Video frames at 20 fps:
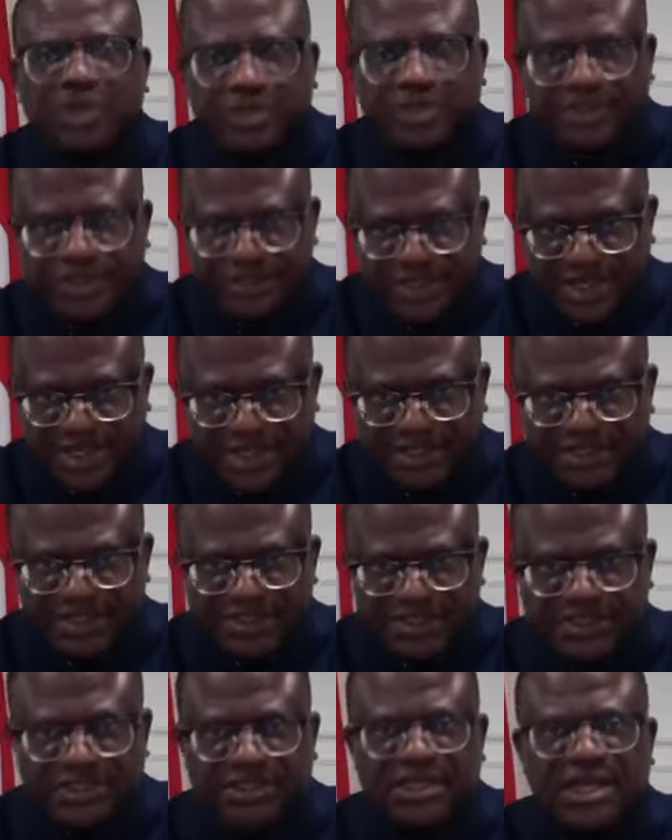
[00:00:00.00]

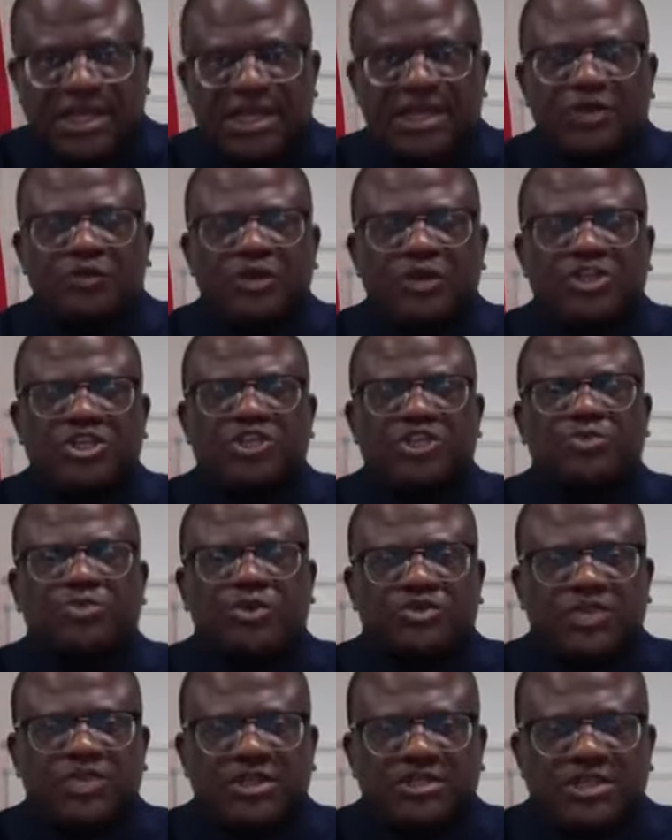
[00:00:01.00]
designs, which is
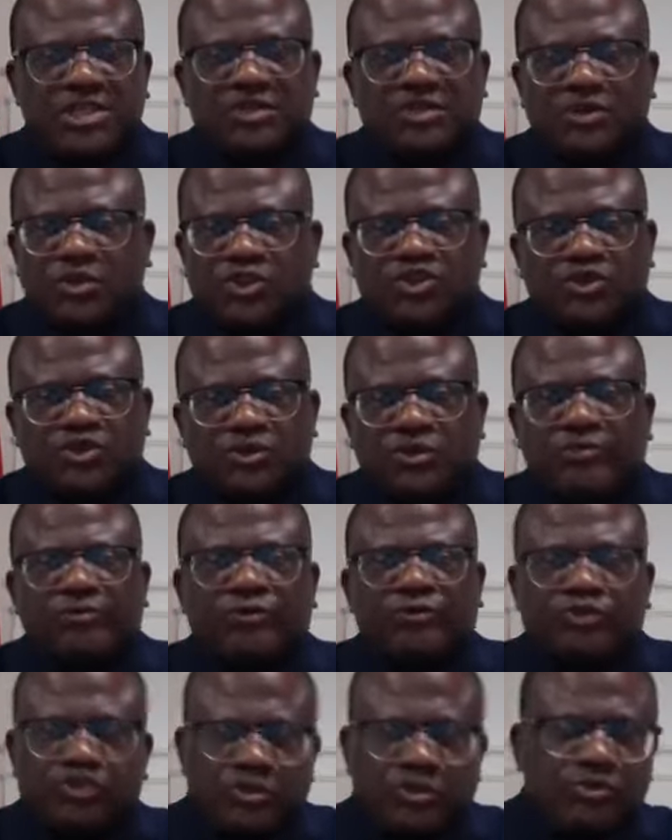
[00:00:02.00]
protected also
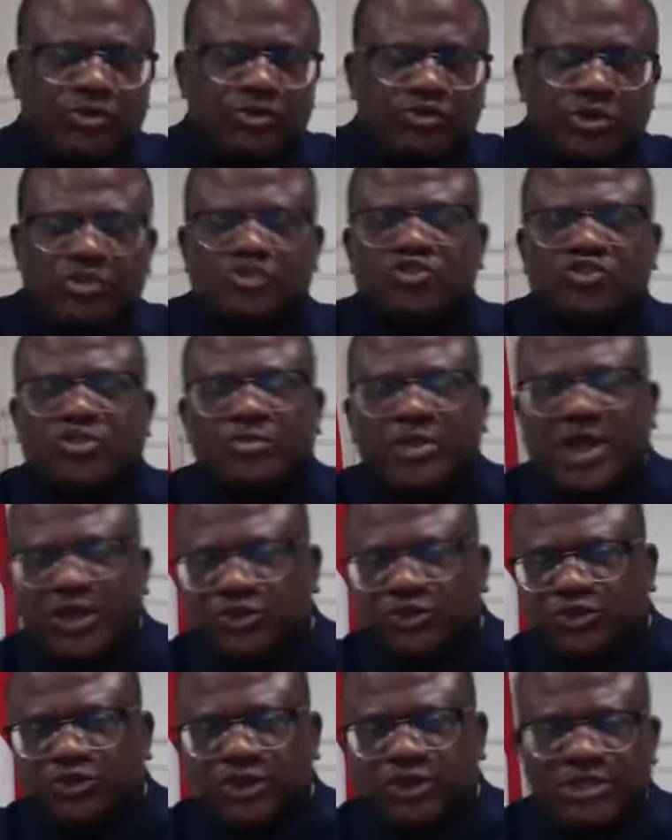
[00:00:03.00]
in some
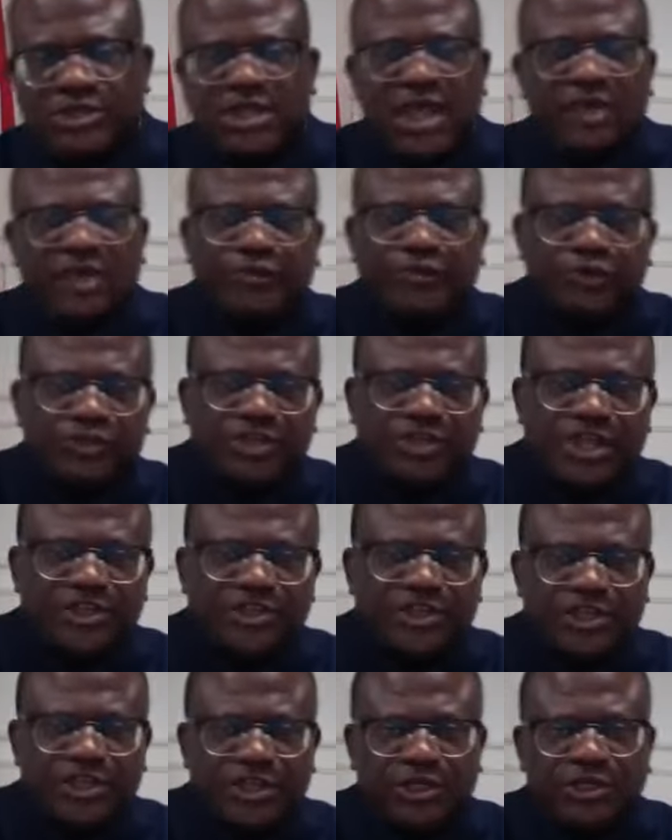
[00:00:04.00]
countries for
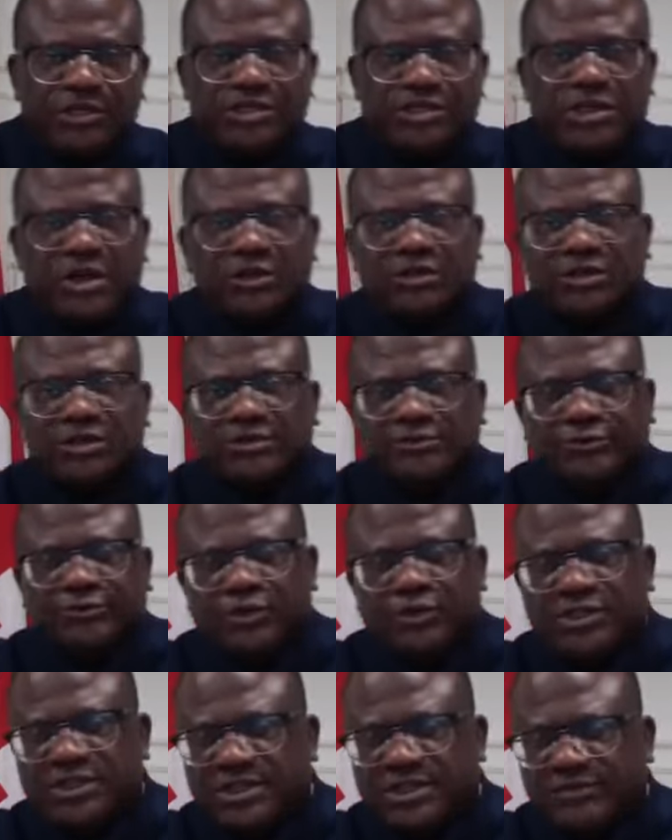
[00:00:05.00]
10 years, others
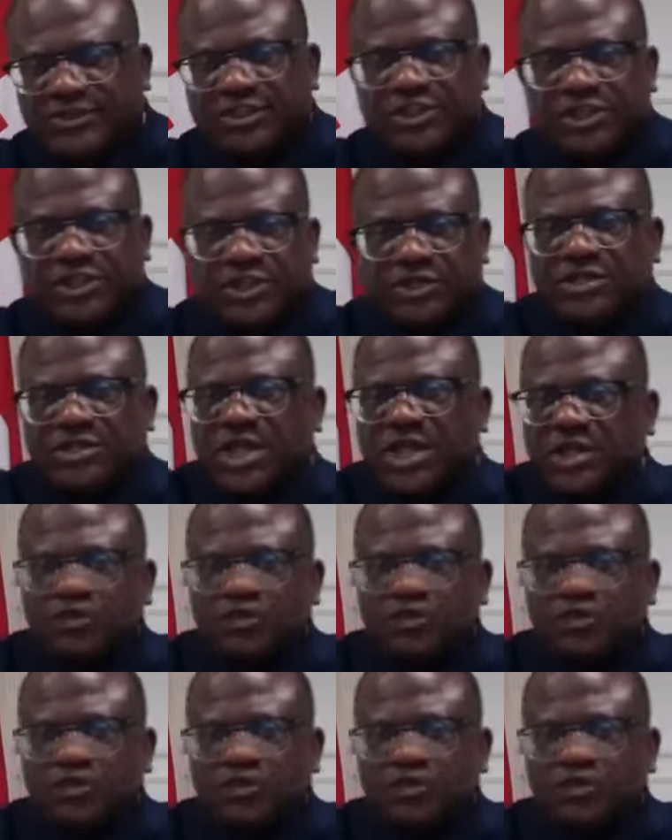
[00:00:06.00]
for 7 years.